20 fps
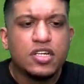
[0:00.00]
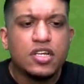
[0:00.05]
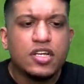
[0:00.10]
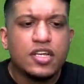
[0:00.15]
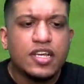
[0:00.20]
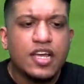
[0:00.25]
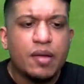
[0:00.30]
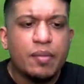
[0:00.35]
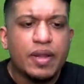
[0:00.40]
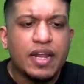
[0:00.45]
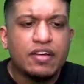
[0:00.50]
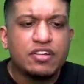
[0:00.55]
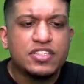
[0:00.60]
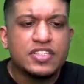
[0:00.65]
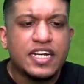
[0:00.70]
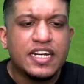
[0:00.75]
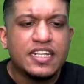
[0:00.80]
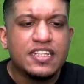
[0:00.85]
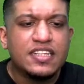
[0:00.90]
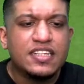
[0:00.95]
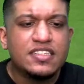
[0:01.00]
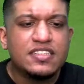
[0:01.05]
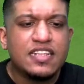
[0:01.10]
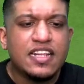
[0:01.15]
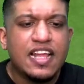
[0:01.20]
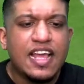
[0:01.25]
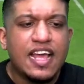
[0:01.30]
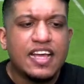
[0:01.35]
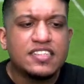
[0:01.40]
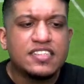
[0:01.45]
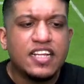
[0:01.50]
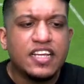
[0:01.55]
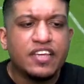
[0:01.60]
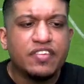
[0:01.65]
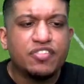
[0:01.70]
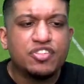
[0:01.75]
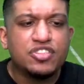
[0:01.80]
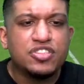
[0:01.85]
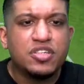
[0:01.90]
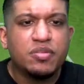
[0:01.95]
Yeah, man, I was getting these lags. Like
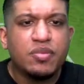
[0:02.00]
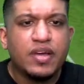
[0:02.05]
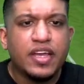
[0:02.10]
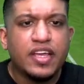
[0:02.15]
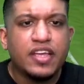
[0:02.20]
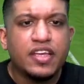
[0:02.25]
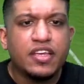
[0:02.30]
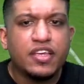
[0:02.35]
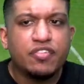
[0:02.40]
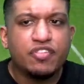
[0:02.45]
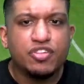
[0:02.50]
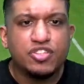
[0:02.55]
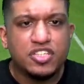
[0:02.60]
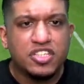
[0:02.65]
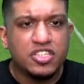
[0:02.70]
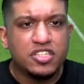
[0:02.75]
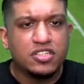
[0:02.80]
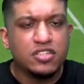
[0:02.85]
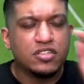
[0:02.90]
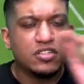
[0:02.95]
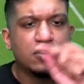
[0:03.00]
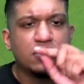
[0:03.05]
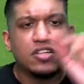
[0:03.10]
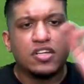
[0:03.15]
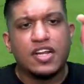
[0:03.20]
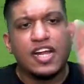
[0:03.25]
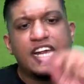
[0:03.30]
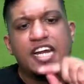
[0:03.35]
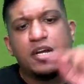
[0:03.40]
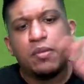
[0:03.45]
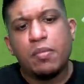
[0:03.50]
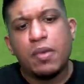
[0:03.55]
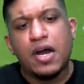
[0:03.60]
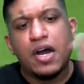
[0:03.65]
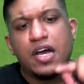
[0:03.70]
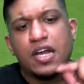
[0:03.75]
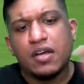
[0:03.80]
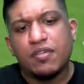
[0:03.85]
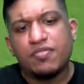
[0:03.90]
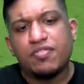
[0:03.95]
if you see the right
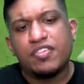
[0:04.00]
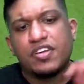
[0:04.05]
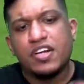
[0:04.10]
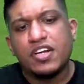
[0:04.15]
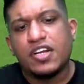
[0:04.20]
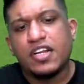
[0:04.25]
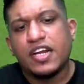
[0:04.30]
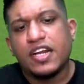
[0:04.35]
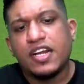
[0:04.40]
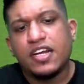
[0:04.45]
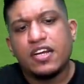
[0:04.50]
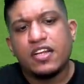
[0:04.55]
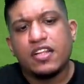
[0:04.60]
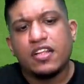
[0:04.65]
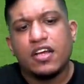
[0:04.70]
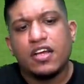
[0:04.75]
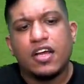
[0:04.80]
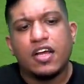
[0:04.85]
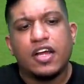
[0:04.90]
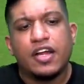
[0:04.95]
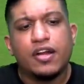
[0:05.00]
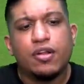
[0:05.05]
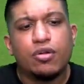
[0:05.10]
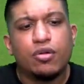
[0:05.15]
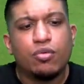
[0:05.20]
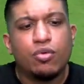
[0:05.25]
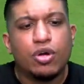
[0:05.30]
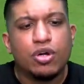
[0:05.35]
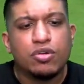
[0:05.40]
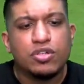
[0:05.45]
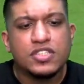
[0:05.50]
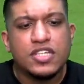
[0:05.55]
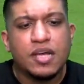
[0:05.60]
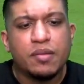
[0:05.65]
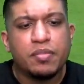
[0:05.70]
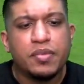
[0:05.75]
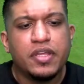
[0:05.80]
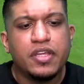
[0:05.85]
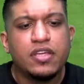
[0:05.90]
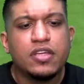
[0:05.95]
bar up front, right, I don't know what was
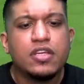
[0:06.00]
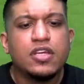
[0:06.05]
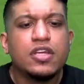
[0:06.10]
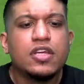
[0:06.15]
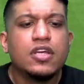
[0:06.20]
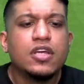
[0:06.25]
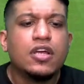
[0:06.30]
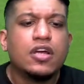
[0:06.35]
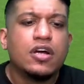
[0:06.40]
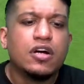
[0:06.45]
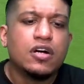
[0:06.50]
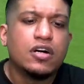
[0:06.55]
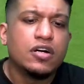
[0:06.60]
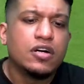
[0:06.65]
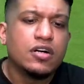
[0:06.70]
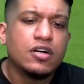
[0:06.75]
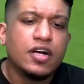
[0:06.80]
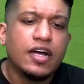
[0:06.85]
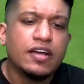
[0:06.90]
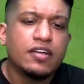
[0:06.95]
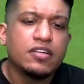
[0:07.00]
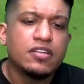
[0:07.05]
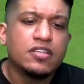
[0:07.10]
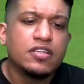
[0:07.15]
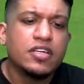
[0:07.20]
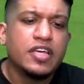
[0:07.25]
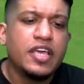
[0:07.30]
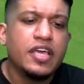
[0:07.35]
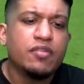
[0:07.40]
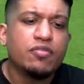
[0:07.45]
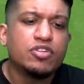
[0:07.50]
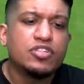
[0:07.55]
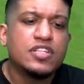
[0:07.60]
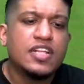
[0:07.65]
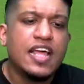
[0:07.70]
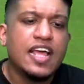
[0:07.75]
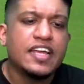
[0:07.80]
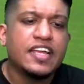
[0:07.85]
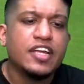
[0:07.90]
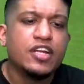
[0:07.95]
happening. The game was
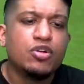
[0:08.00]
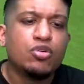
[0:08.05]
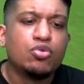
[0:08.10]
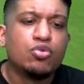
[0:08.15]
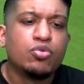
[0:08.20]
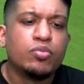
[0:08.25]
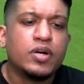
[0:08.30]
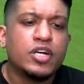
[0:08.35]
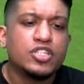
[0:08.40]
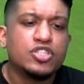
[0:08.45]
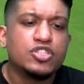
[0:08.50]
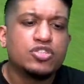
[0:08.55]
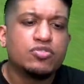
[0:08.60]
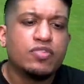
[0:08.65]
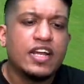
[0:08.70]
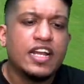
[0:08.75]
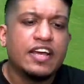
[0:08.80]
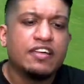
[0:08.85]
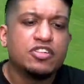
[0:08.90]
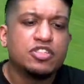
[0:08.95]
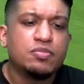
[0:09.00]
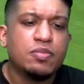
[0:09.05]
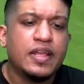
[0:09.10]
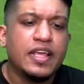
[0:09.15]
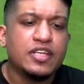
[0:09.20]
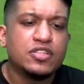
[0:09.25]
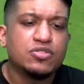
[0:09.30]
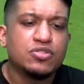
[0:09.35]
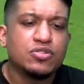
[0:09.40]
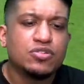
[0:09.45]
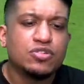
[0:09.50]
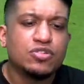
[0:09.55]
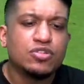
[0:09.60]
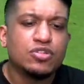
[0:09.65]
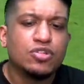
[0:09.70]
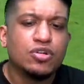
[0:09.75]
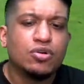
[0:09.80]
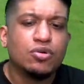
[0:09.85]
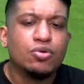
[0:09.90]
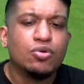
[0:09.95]
lagging too much while I was playing. So
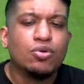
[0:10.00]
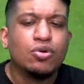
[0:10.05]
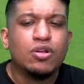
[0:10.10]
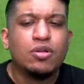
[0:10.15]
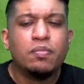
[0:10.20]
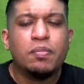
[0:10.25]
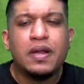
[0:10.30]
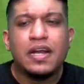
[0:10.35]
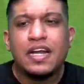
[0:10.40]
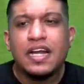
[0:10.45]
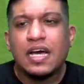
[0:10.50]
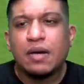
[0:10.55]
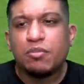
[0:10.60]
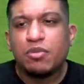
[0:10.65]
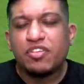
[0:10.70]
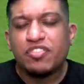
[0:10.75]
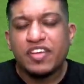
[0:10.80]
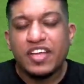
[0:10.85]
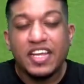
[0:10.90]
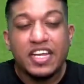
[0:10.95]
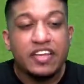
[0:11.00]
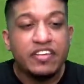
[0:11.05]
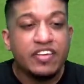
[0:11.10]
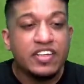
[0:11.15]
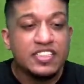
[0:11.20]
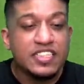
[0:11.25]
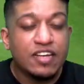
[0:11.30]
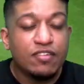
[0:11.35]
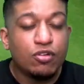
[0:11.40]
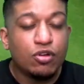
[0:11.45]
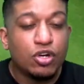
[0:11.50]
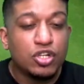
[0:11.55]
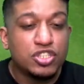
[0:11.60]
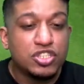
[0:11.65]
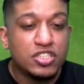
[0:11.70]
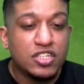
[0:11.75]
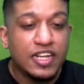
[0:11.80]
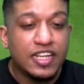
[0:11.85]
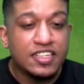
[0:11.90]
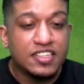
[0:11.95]
the whole build up of, anyways, I've
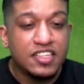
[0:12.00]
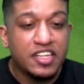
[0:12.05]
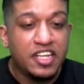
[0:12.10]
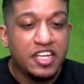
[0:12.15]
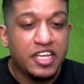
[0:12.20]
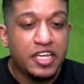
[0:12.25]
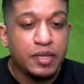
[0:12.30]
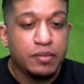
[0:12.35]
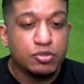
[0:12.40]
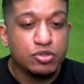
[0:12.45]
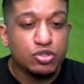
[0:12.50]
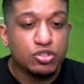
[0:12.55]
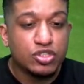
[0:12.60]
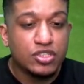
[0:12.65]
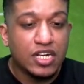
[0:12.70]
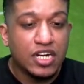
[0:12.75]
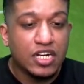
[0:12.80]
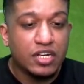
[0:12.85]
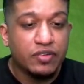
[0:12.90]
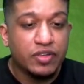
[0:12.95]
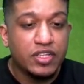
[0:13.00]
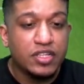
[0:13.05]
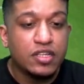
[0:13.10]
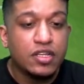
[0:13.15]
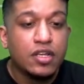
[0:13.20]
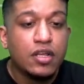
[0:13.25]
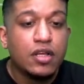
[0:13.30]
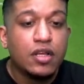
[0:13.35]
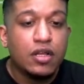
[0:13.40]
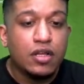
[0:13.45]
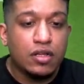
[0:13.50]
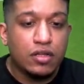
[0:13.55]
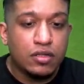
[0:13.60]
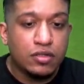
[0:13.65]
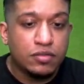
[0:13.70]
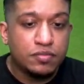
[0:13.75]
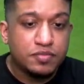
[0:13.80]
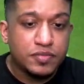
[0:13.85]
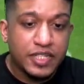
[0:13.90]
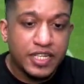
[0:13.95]
lost like 3 games to start with,
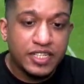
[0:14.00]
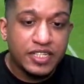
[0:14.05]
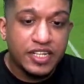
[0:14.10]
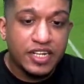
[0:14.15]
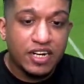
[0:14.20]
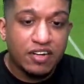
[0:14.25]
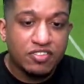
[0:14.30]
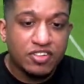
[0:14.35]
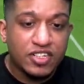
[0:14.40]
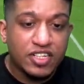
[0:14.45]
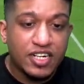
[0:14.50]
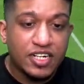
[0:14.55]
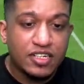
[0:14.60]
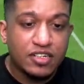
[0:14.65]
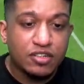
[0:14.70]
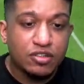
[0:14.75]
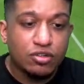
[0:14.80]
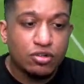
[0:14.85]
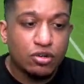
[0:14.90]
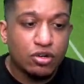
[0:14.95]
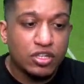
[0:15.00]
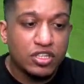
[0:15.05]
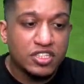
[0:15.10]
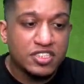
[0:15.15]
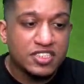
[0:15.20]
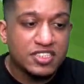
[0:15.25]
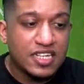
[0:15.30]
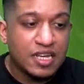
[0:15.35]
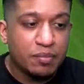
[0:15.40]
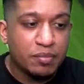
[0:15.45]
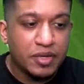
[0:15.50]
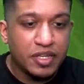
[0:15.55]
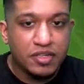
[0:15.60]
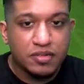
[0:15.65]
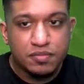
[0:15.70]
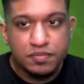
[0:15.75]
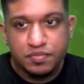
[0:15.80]
and then after that all this is happening.